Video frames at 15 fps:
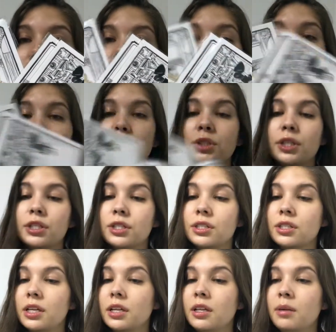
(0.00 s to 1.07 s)
illustrations
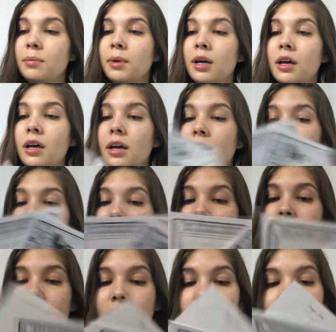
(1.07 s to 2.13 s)
on them. I
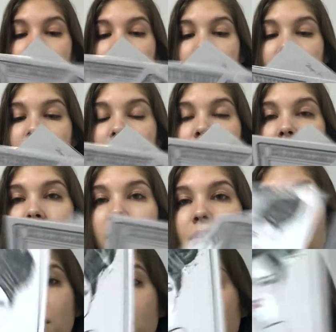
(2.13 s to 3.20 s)
think this one
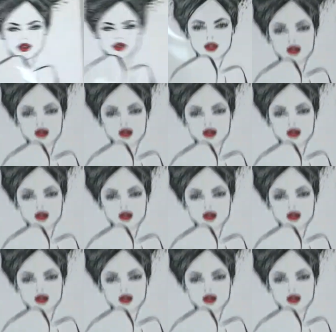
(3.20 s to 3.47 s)
is one of my